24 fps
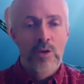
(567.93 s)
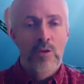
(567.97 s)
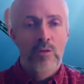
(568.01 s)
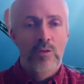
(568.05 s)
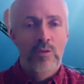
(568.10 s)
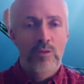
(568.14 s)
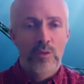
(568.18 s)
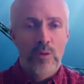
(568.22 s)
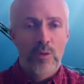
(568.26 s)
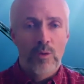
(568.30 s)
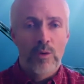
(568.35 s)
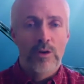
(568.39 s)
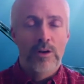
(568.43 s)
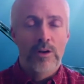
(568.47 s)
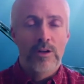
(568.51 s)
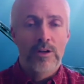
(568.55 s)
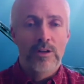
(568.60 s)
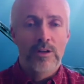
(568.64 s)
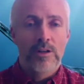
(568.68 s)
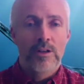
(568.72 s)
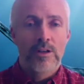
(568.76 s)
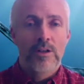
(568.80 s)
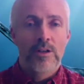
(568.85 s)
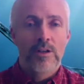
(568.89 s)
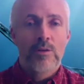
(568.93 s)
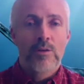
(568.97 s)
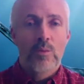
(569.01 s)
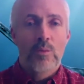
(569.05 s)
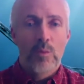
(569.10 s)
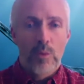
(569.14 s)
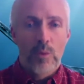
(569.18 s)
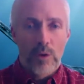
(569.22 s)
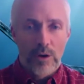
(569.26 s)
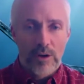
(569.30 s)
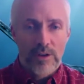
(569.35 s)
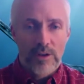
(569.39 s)
for
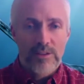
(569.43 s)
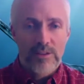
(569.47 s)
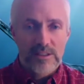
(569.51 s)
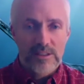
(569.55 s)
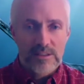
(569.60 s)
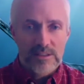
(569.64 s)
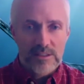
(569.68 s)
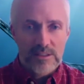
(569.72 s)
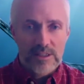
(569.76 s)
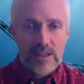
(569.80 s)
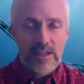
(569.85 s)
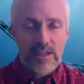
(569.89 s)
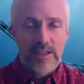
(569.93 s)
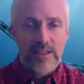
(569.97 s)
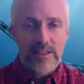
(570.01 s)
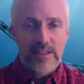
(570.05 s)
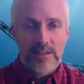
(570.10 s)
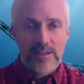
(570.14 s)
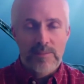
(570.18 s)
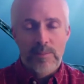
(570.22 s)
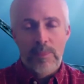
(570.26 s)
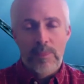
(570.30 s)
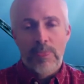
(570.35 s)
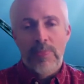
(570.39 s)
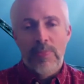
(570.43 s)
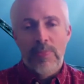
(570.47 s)
work that's done. Mm-hmm.